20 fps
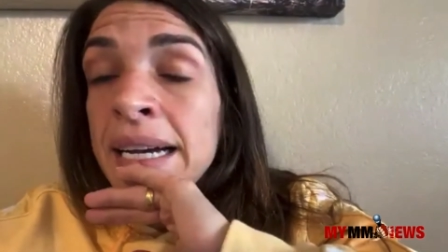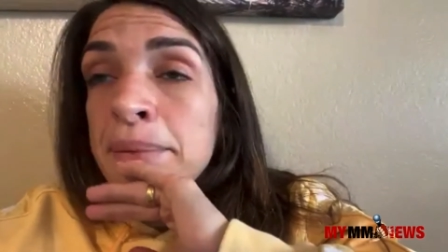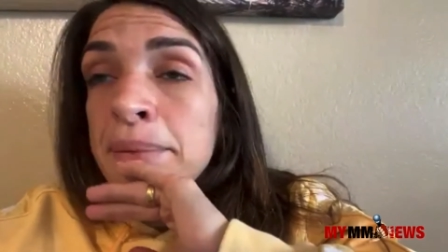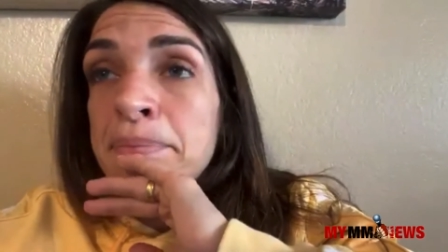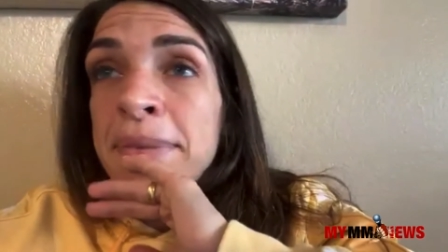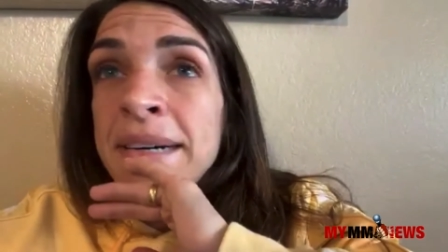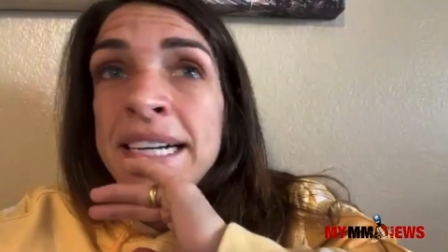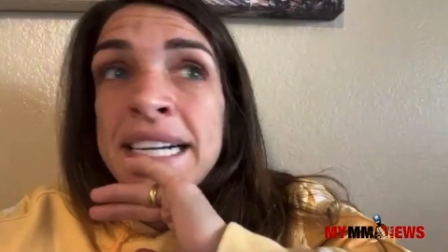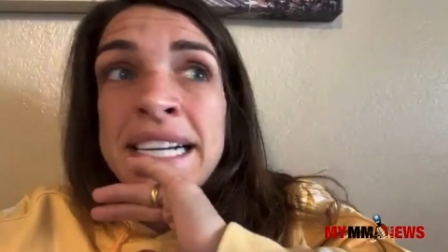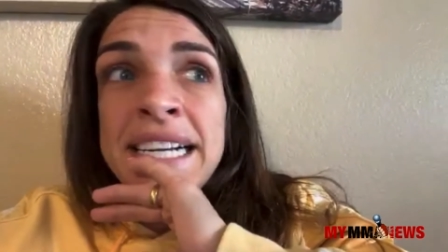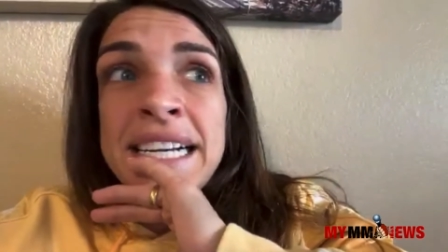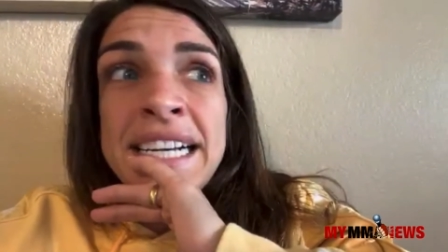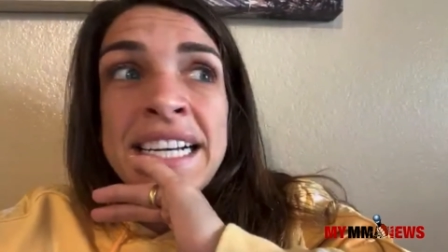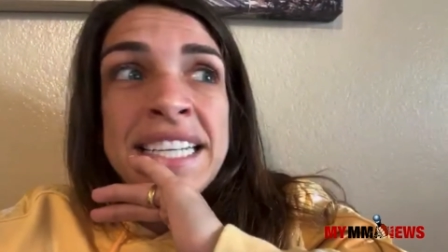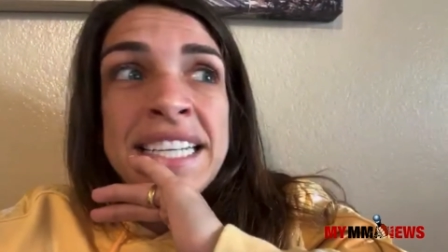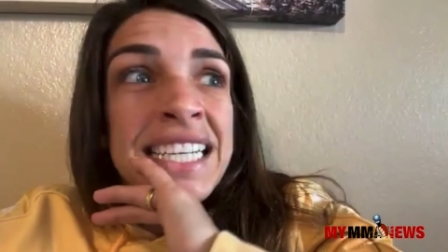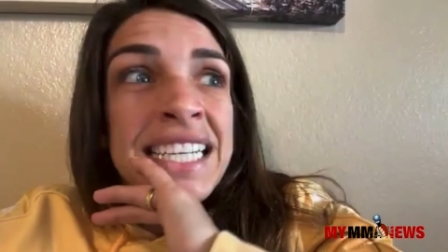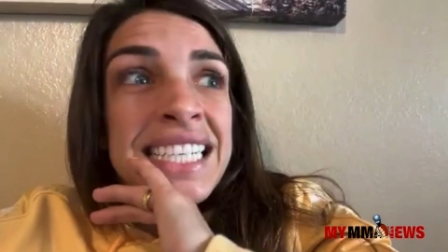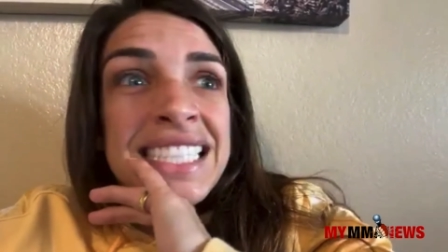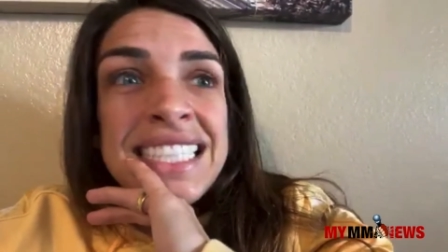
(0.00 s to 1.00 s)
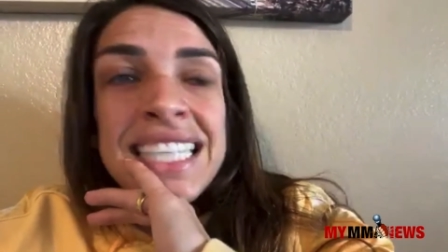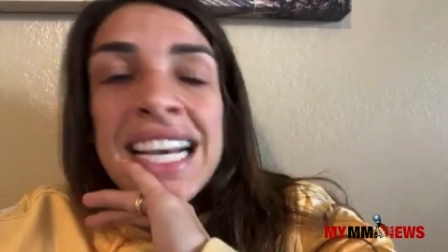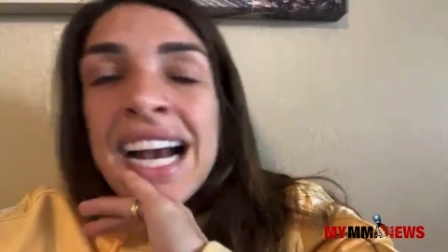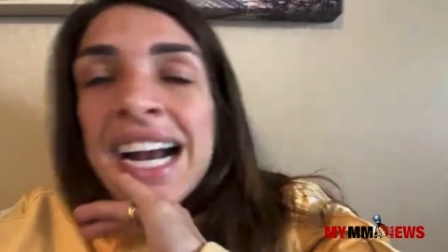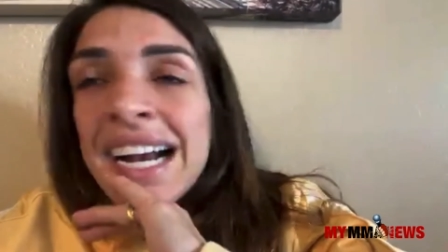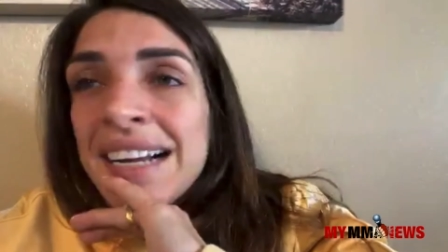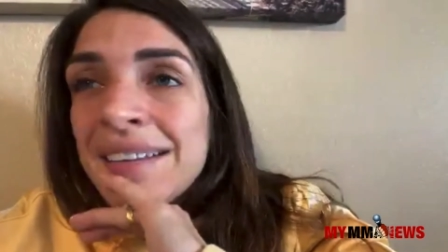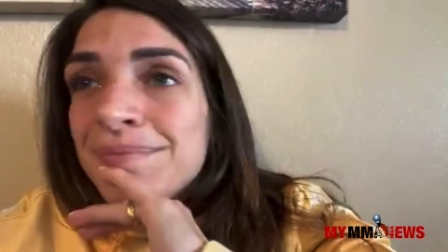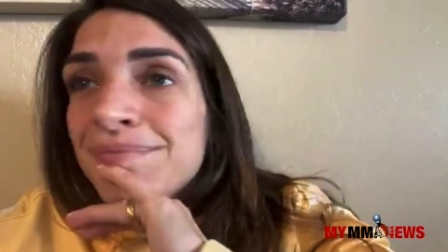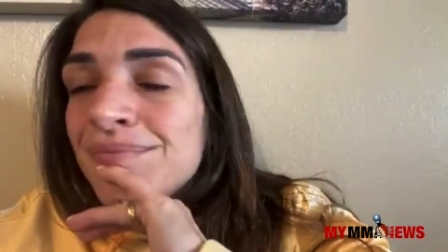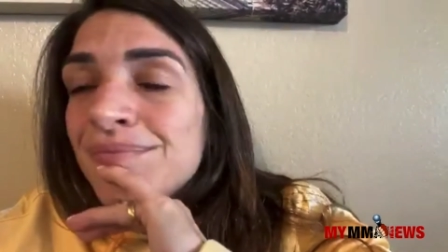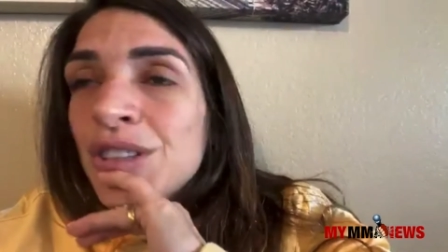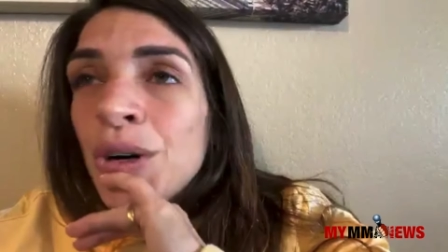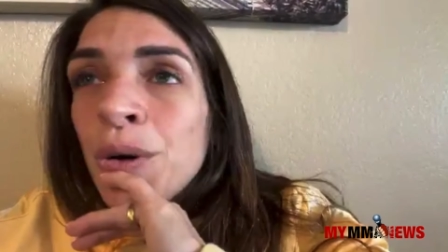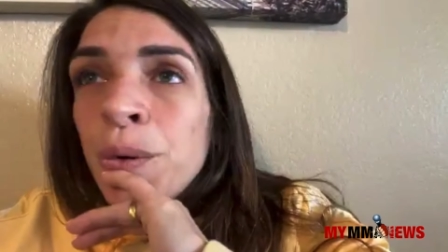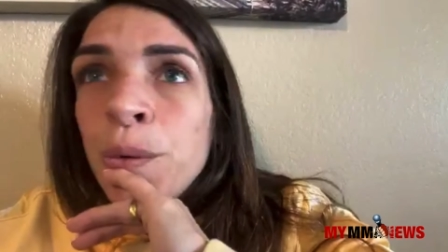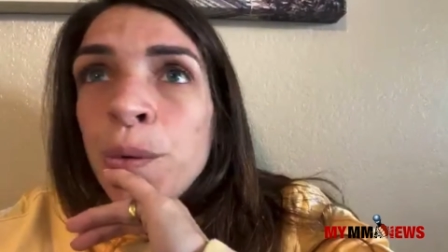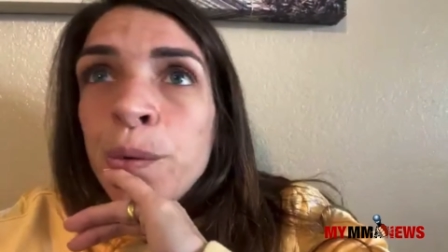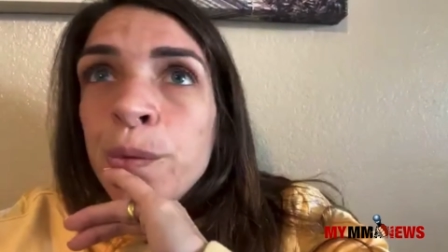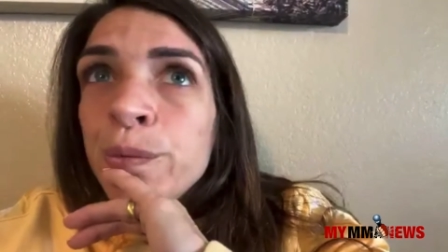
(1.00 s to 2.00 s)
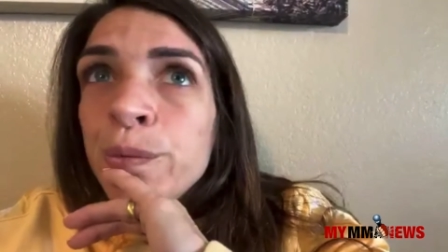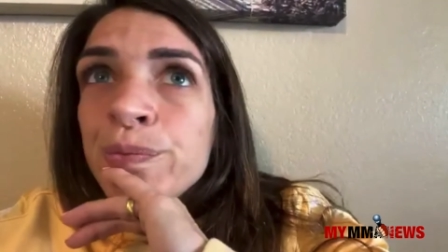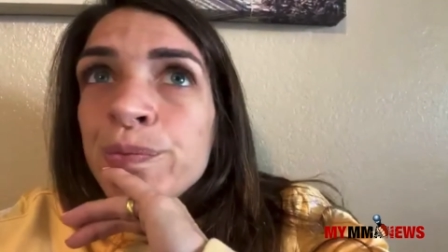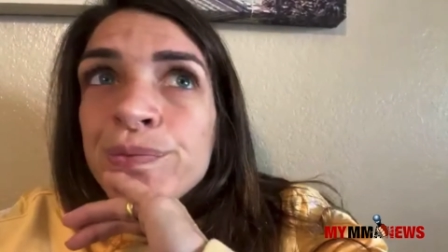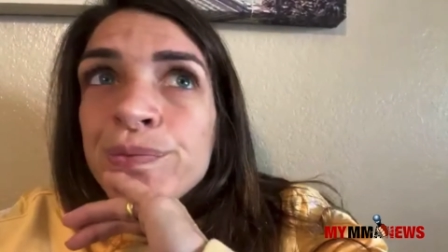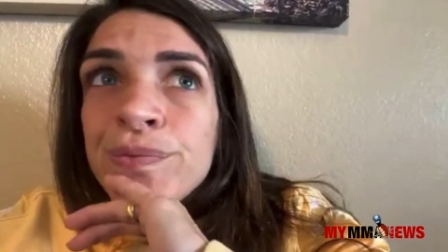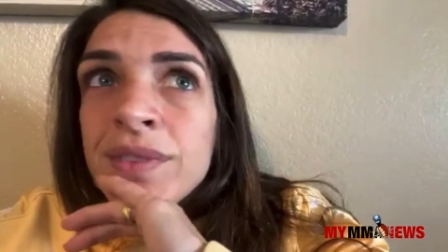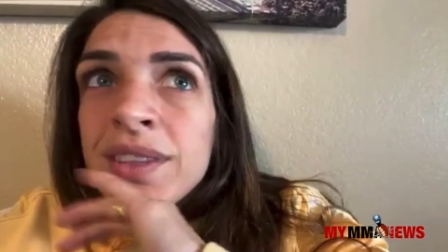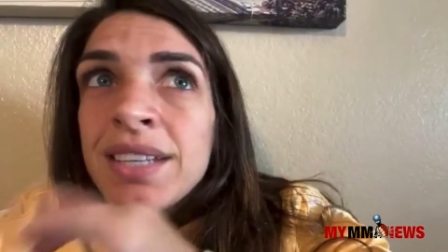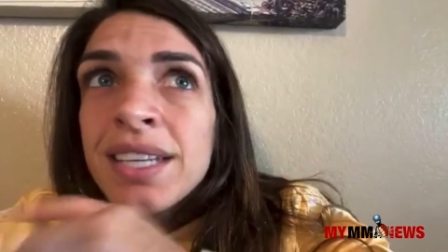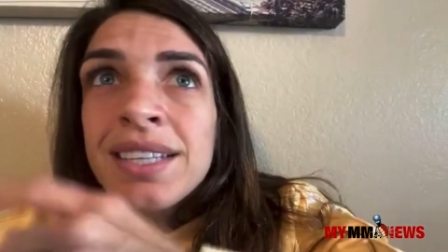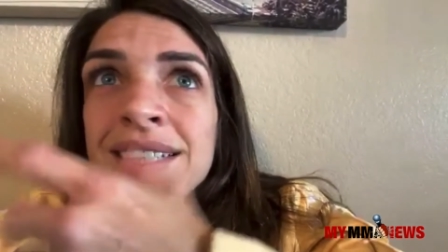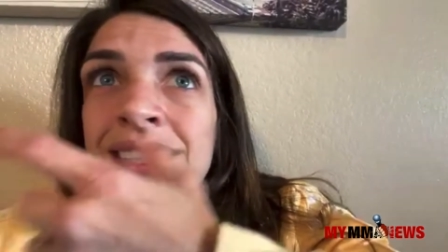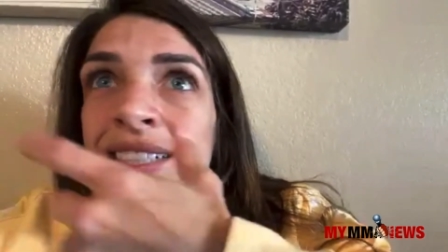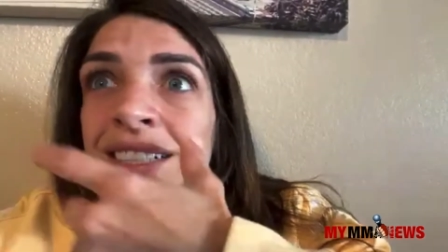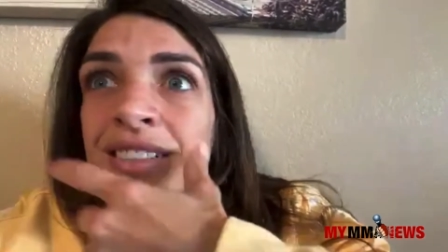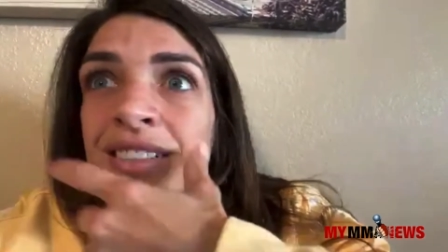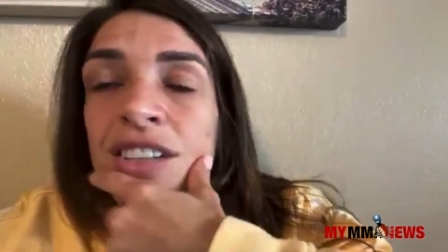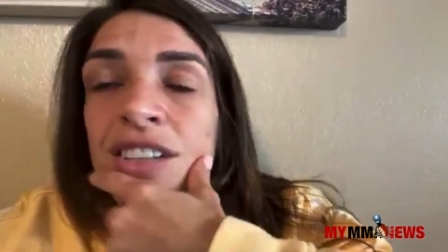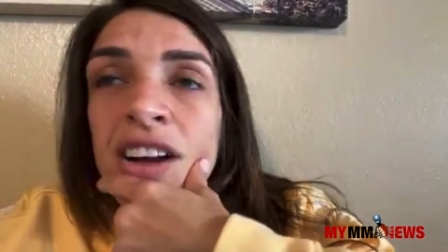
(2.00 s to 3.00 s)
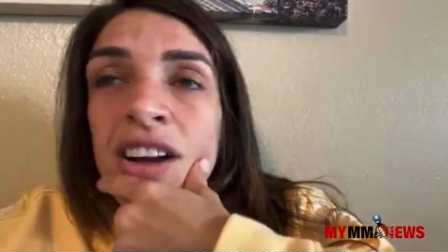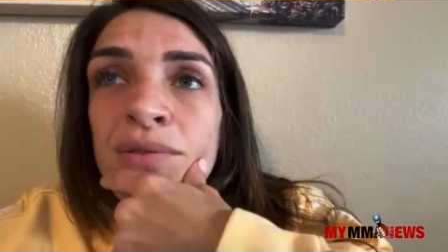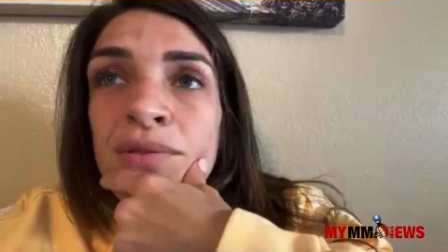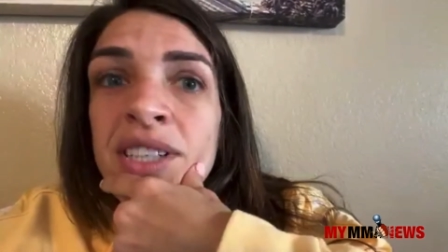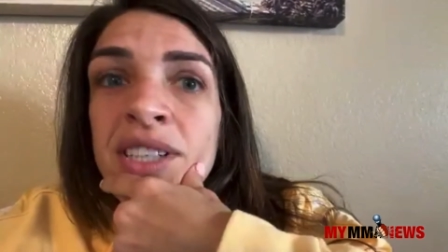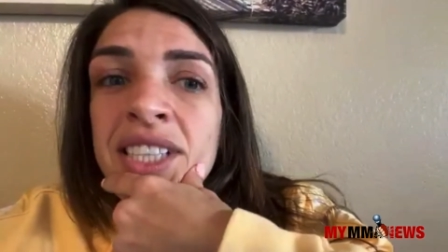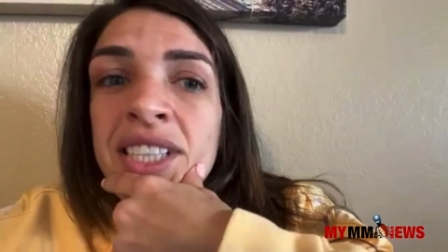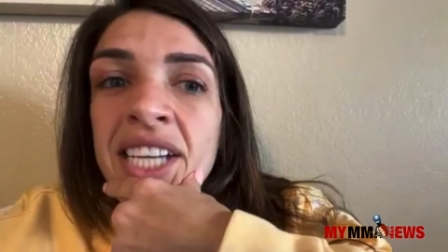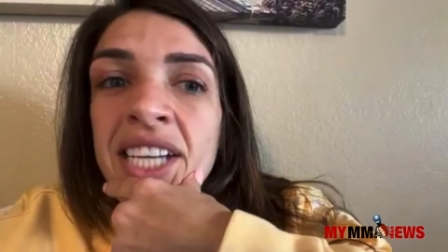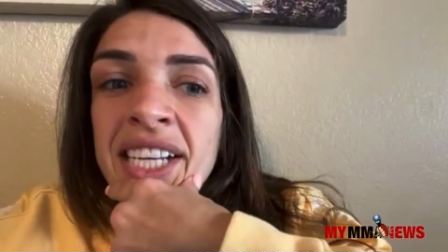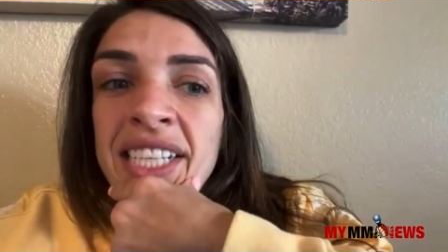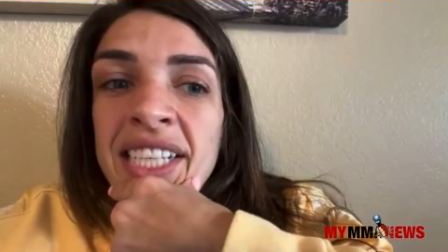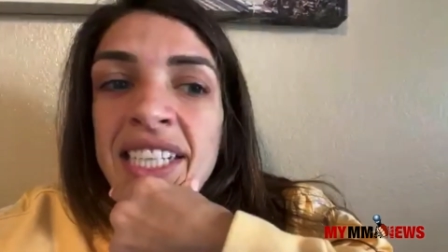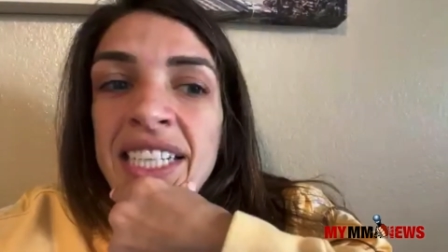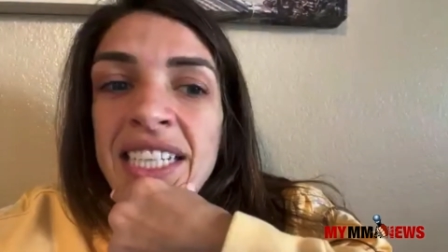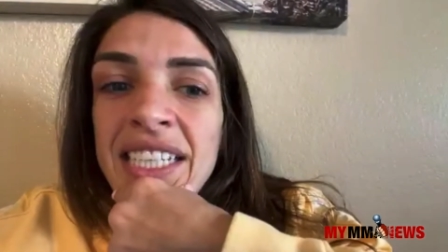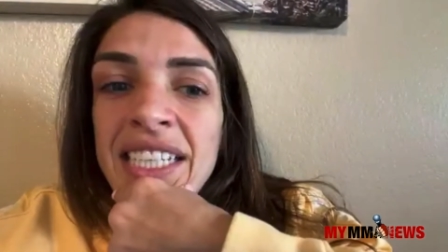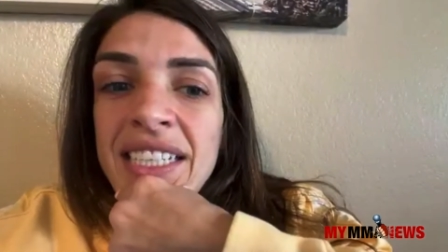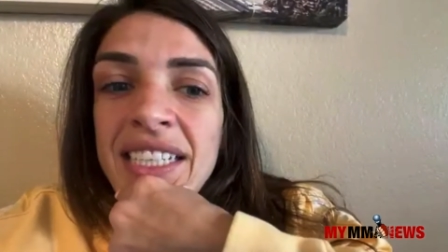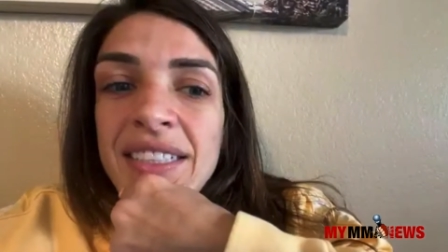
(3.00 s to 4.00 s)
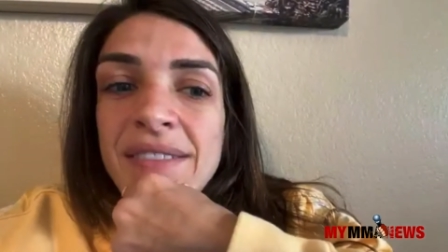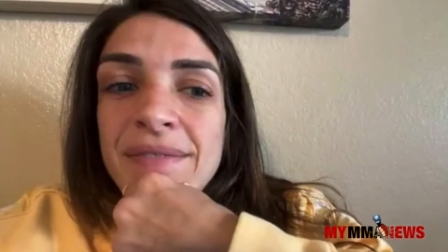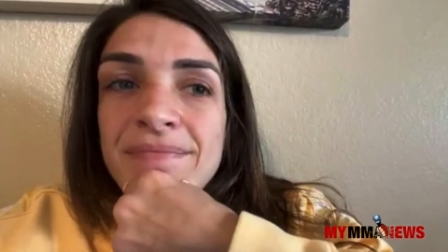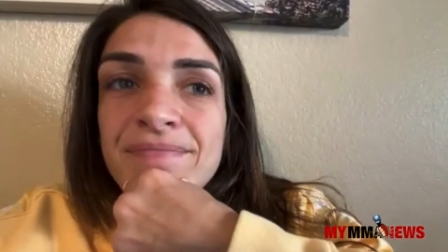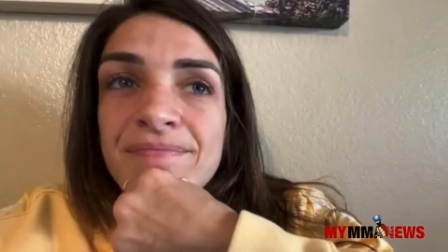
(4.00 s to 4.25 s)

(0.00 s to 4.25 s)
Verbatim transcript: But yeah, no not really any